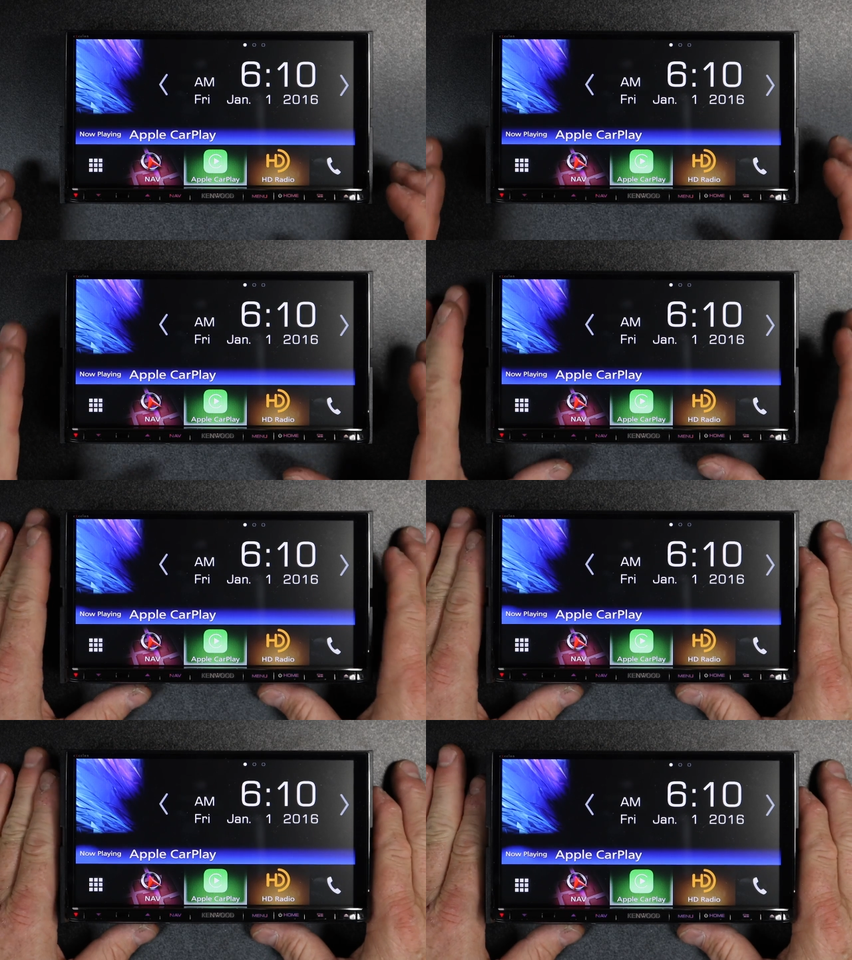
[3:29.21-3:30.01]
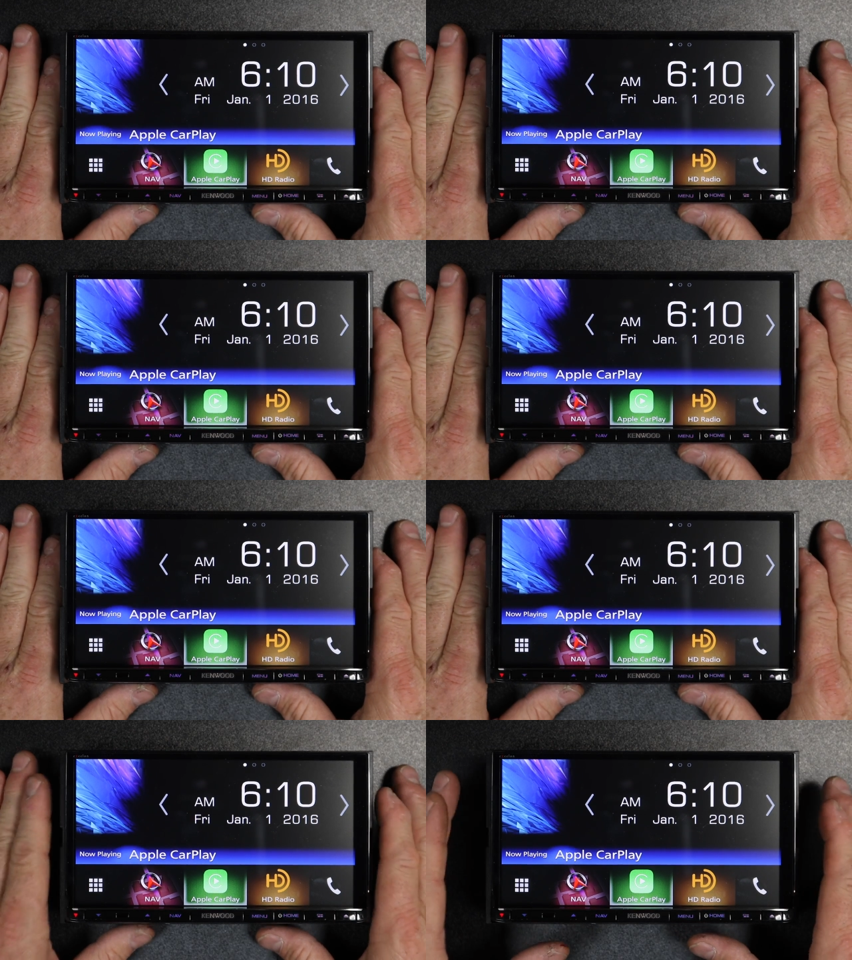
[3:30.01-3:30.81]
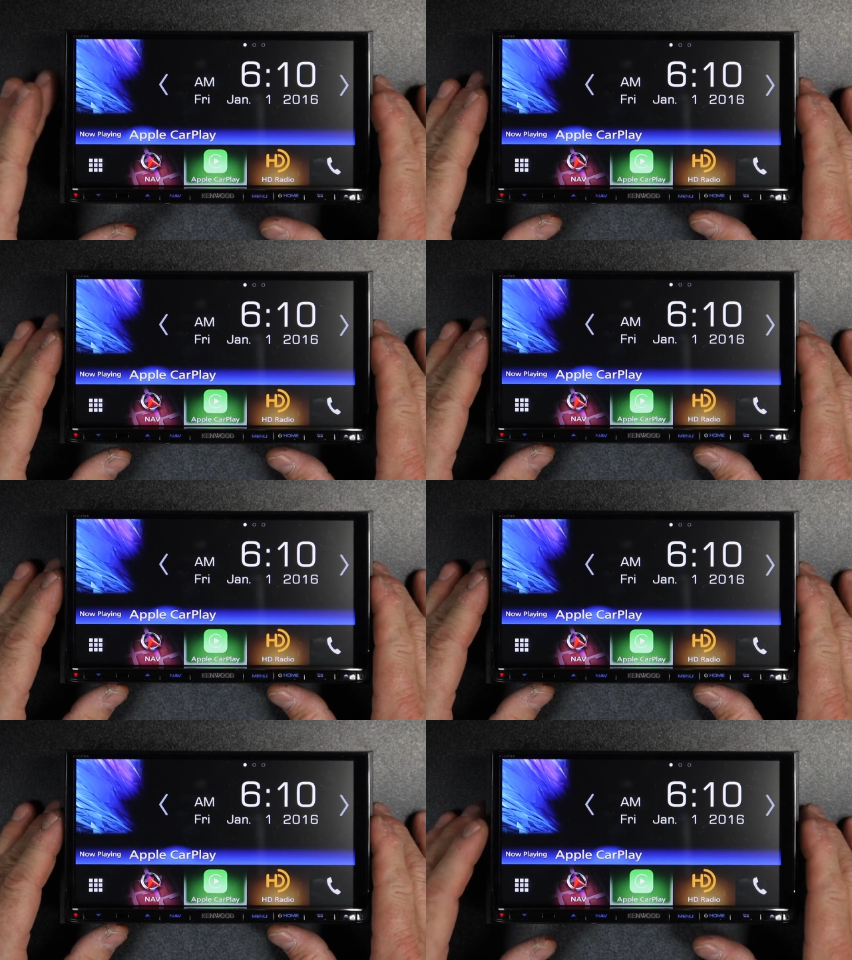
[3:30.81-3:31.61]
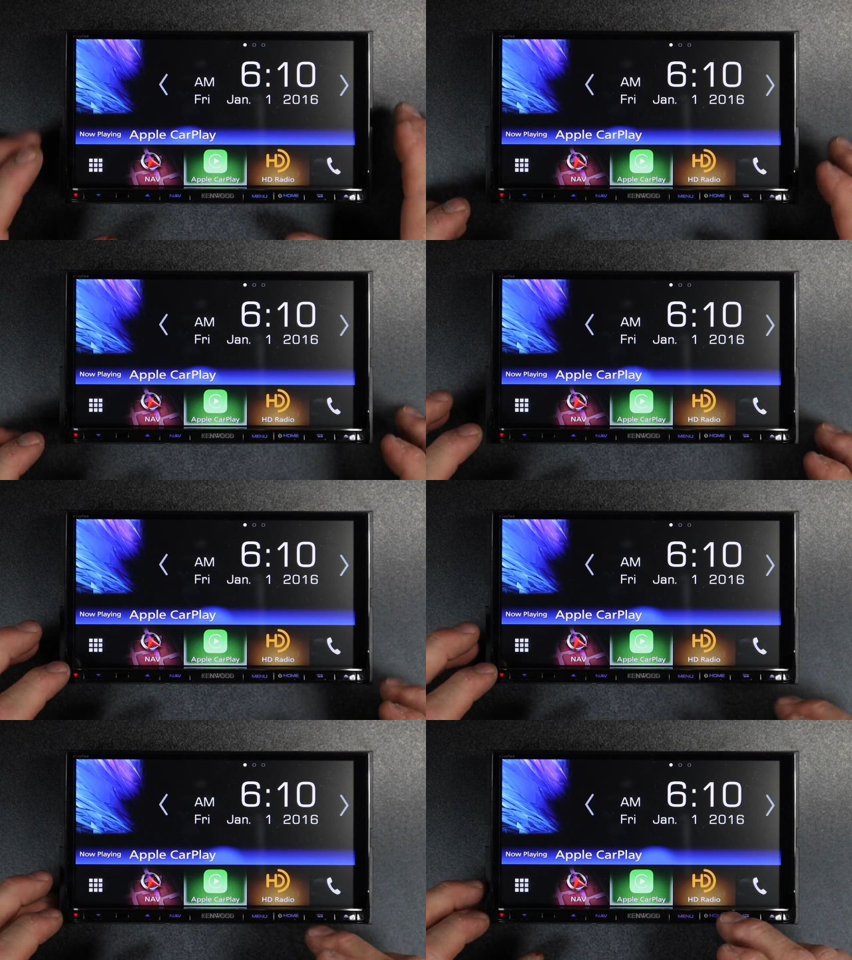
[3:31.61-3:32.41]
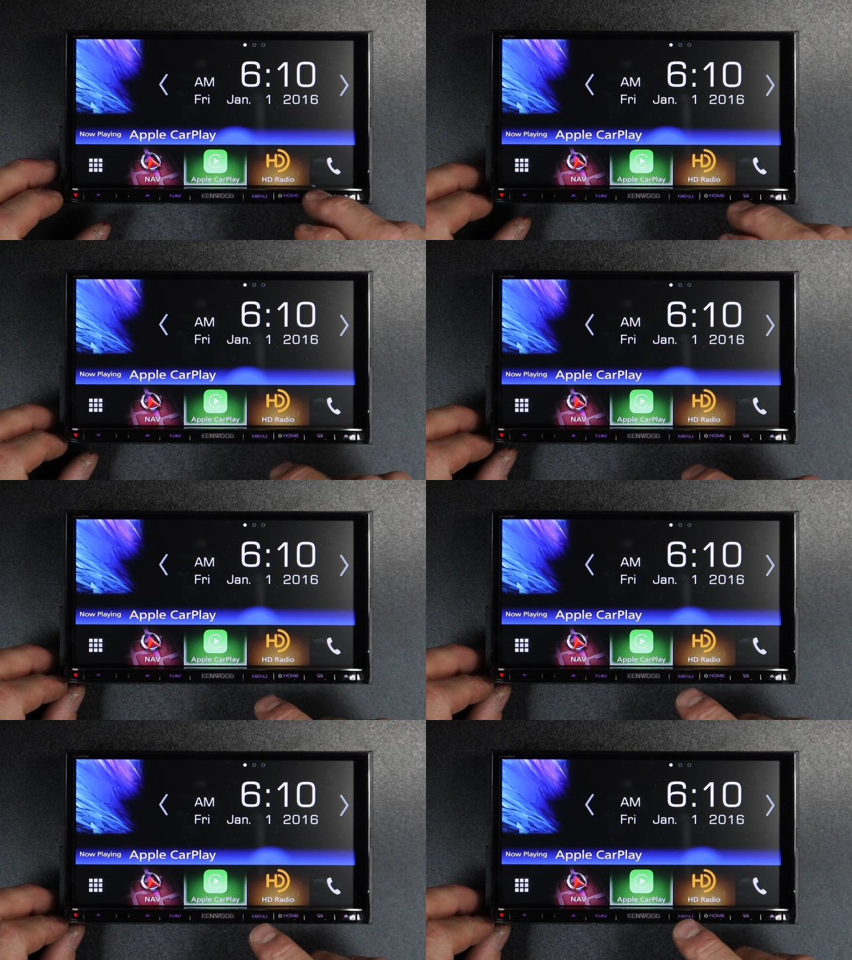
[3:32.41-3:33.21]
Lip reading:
(no speaker visible)